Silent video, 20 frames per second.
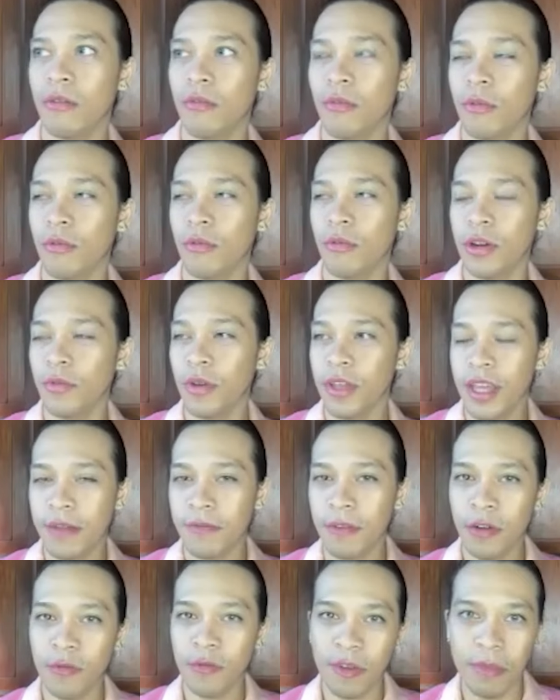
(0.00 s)
with
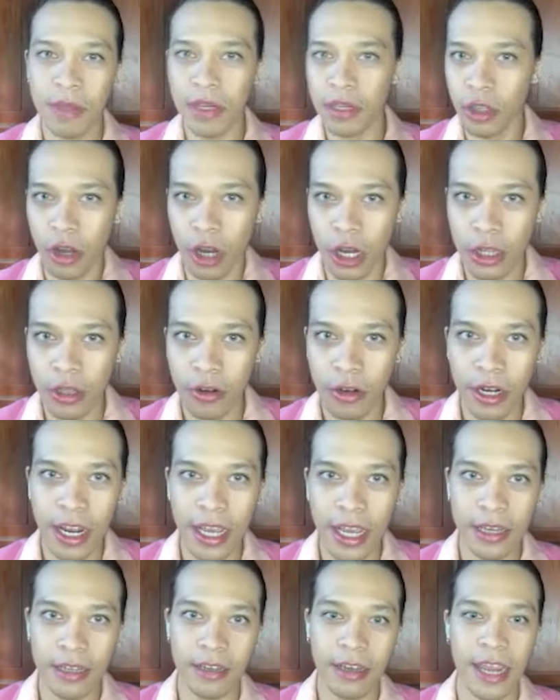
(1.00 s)
whatever we've been taught or
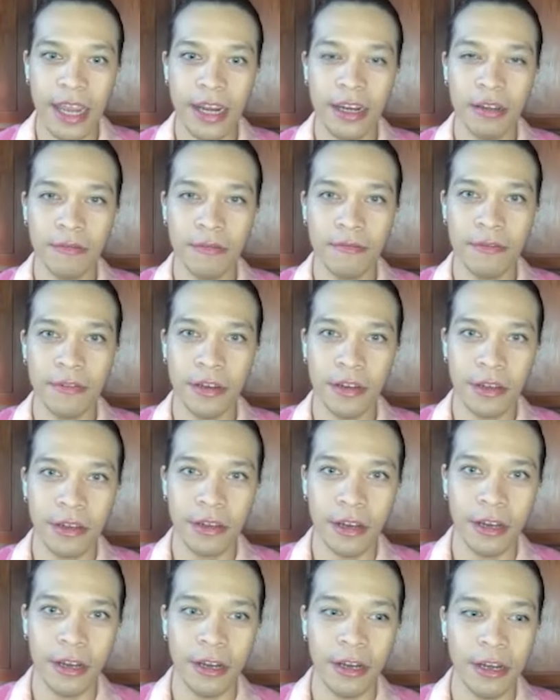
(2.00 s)
like kind of
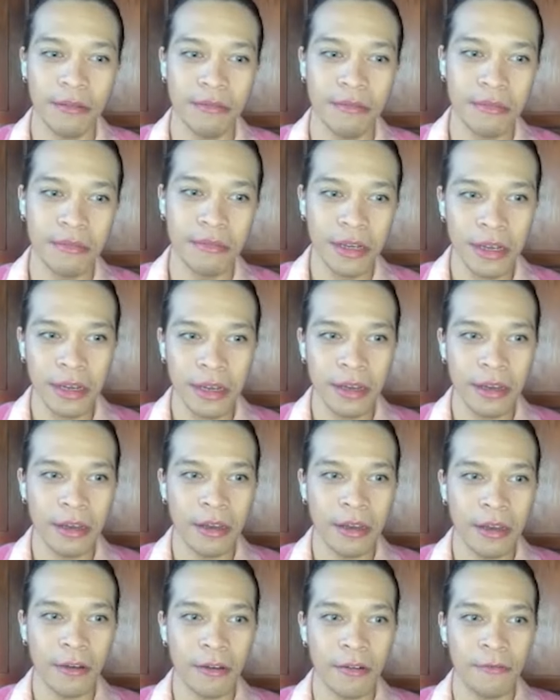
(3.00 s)
um,
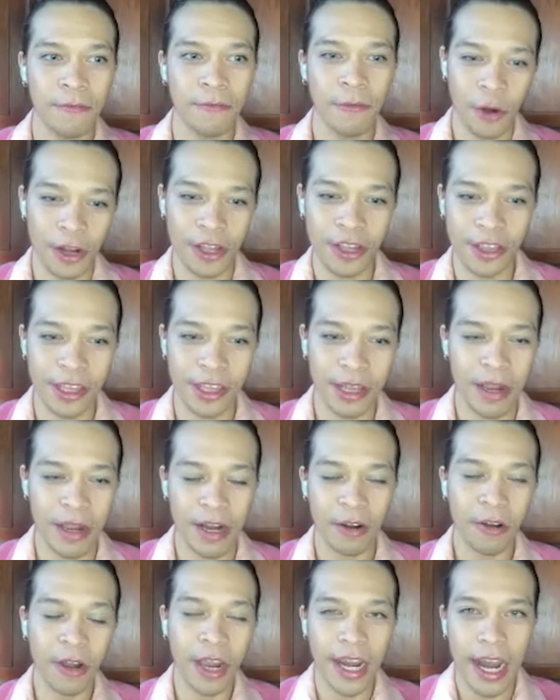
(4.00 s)
forced na
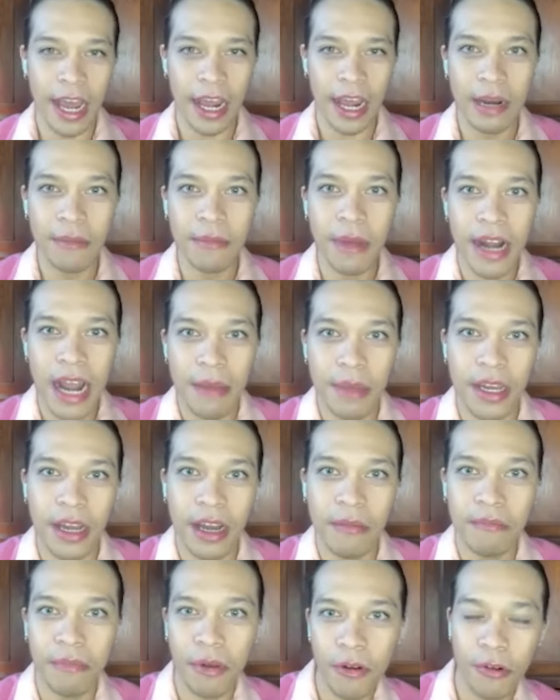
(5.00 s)
parang, oh, kailangan marami kang